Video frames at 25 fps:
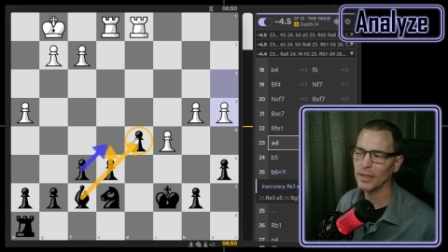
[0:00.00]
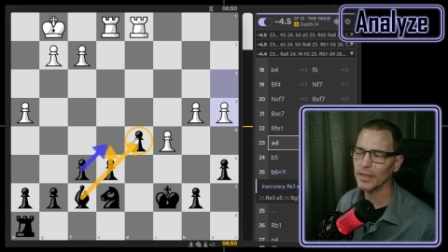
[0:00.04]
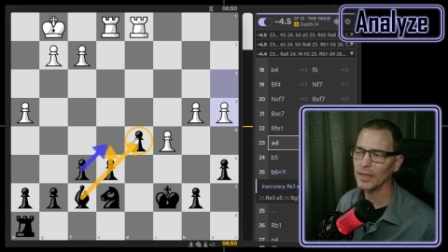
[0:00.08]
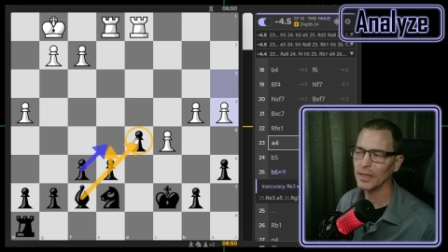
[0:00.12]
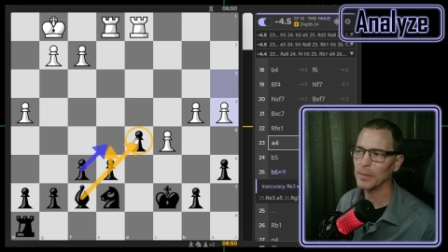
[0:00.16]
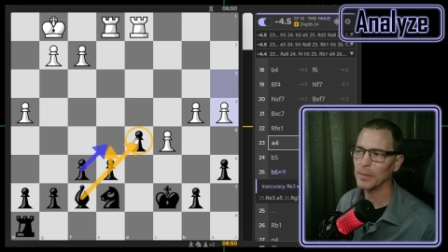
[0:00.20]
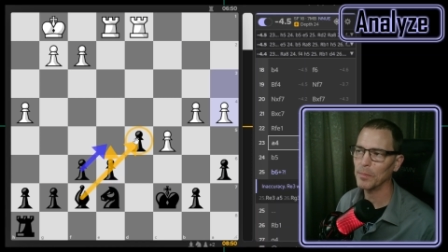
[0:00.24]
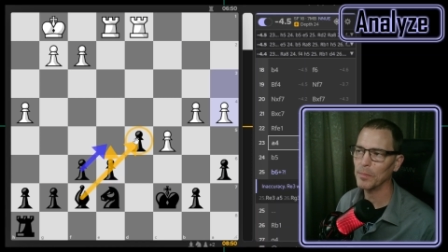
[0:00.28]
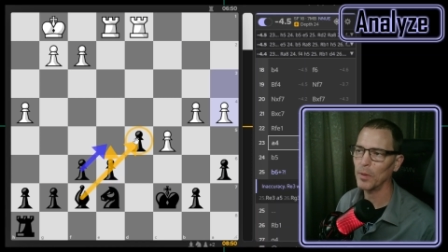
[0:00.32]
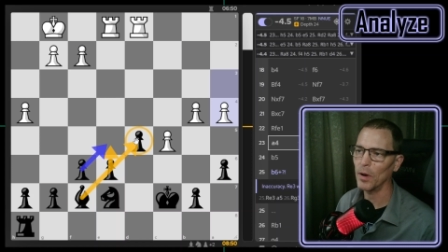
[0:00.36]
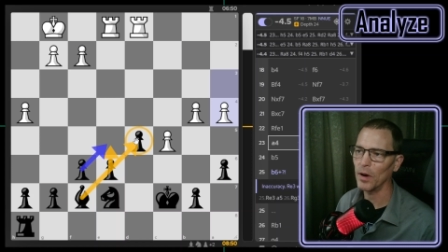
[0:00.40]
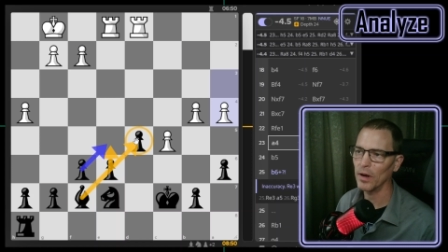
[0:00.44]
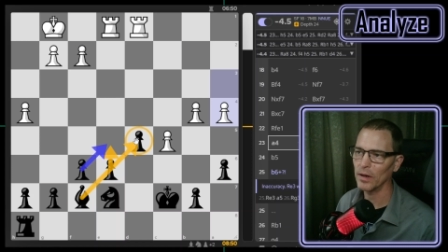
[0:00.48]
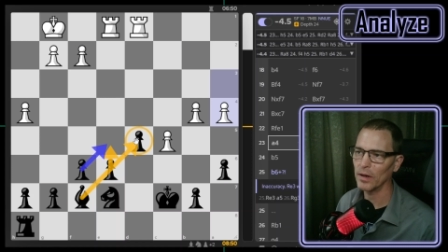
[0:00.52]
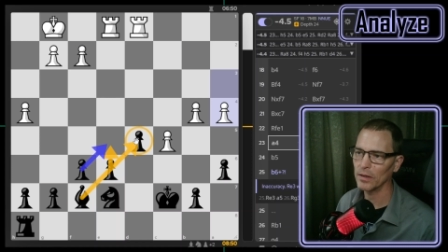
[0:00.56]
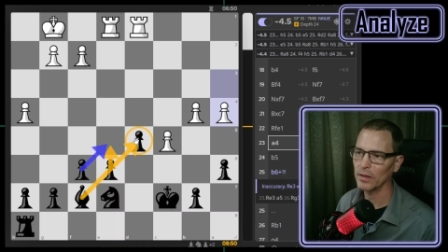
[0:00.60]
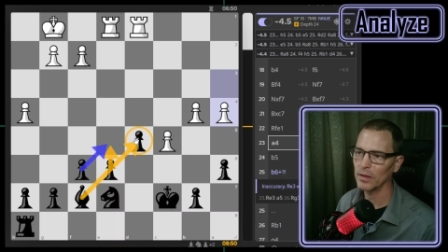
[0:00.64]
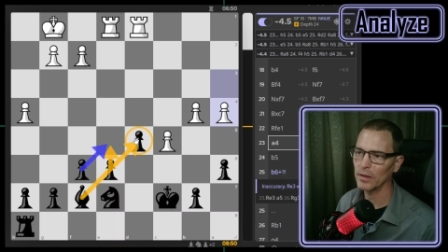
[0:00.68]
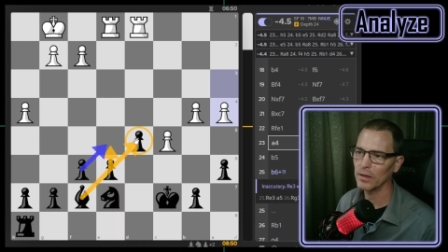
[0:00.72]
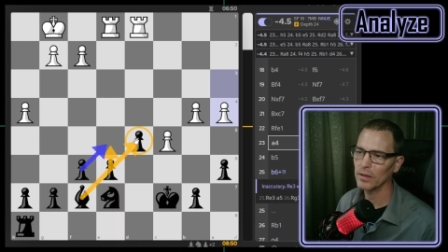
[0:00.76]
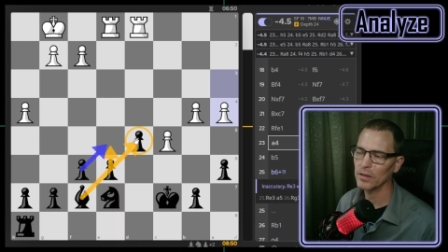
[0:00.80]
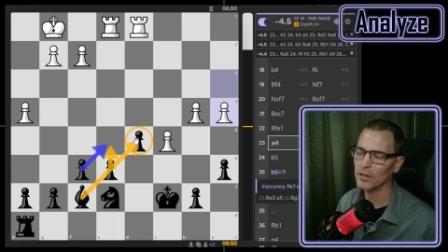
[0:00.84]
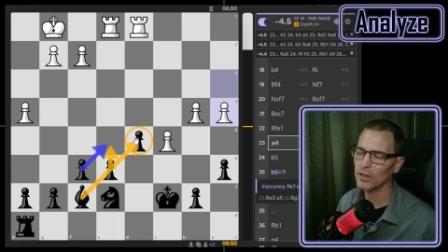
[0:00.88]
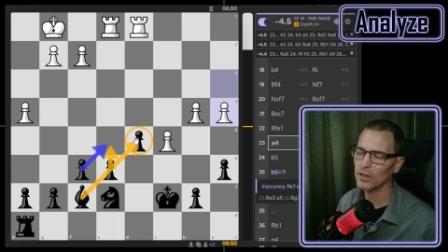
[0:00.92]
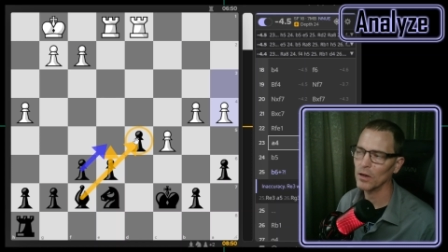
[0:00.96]
D pawn.
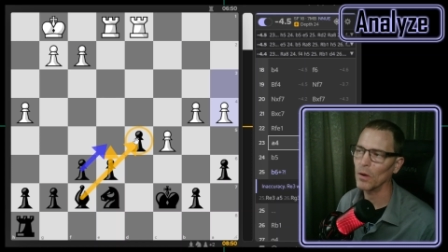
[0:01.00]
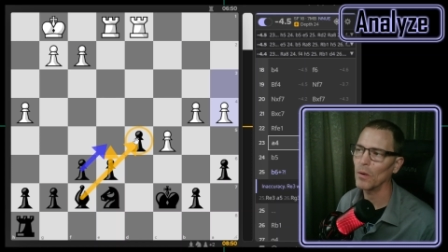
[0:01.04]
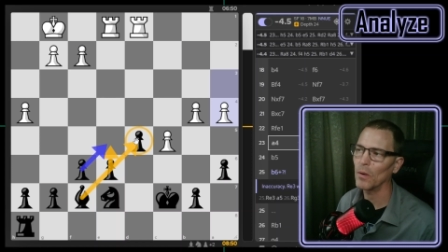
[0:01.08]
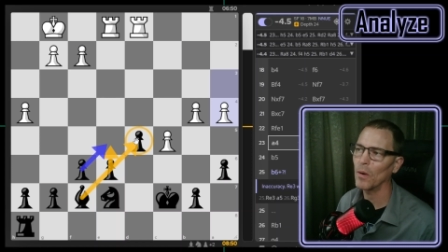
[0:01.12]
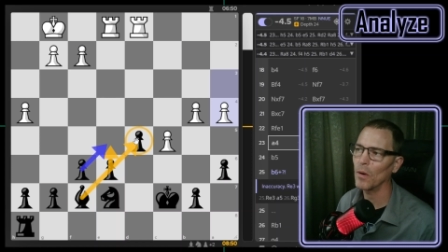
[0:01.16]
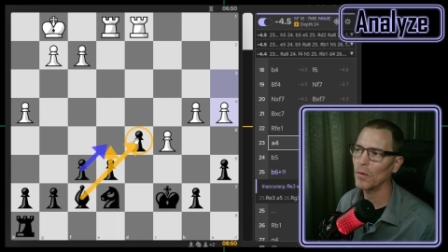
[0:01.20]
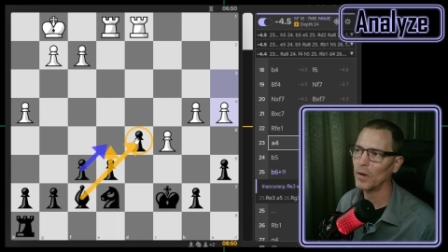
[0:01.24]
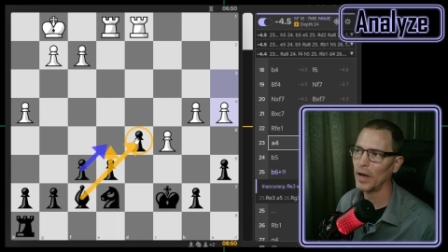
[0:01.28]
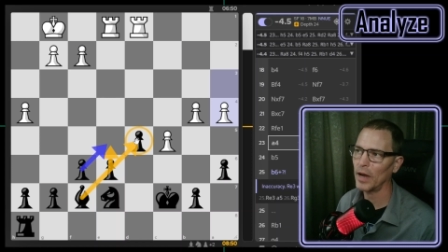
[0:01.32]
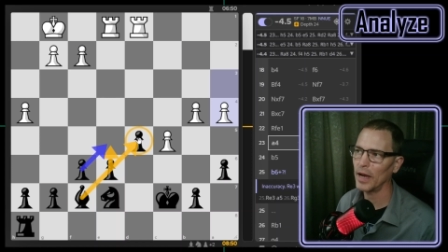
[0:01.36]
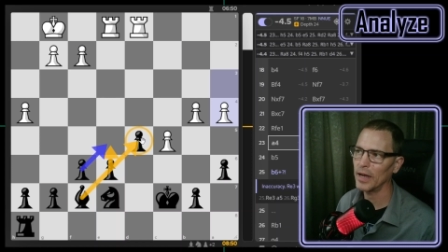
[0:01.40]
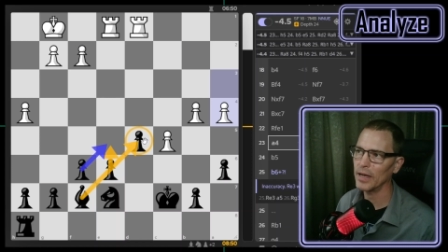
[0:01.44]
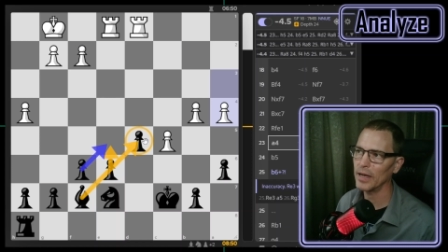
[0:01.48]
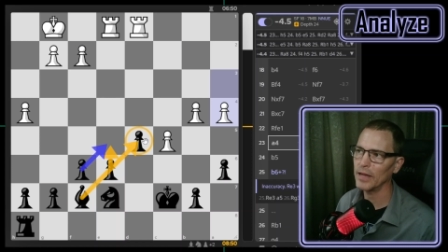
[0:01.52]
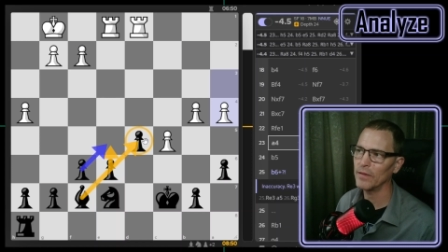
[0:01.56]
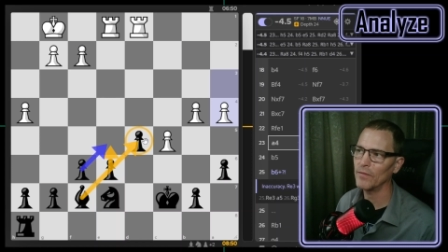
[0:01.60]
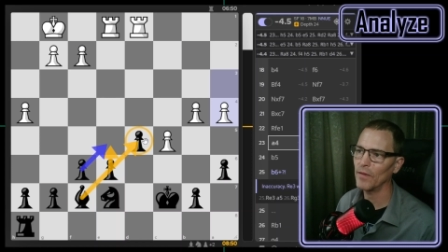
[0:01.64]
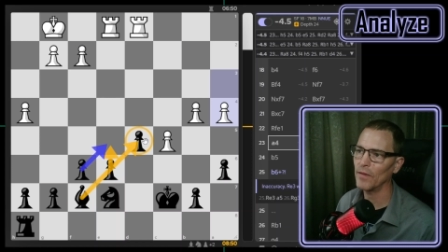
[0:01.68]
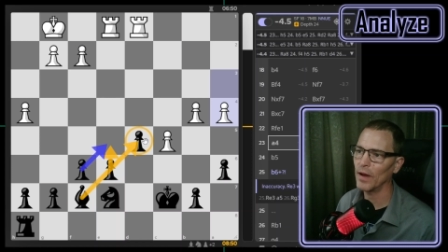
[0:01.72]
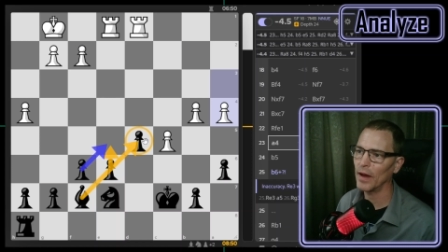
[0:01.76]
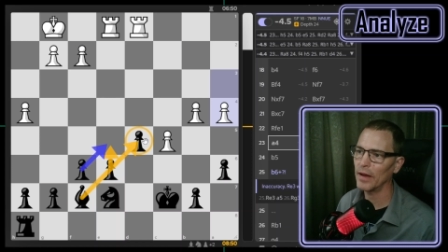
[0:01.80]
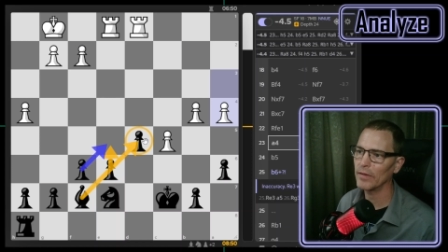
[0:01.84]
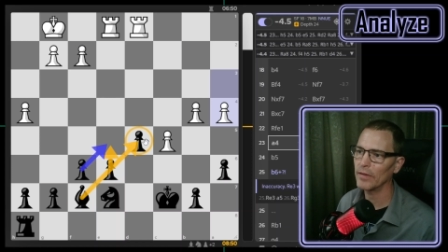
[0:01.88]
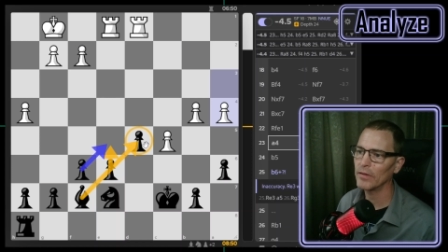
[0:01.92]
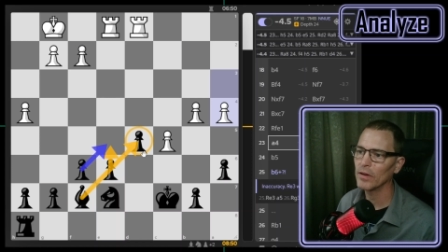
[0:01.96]
So, okay,
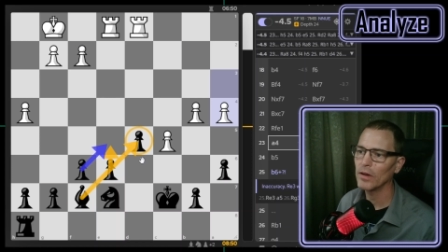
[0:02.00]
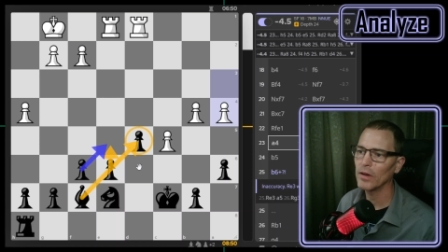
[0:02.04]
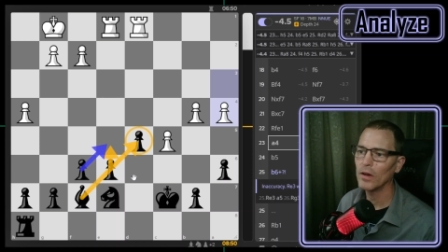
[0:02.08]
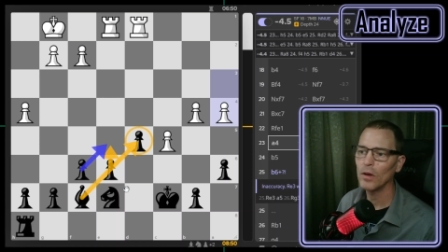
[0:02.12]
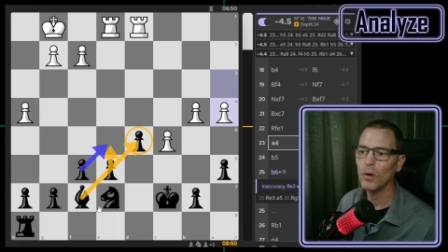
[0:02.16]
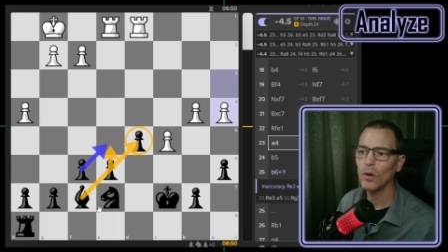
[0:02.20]
E5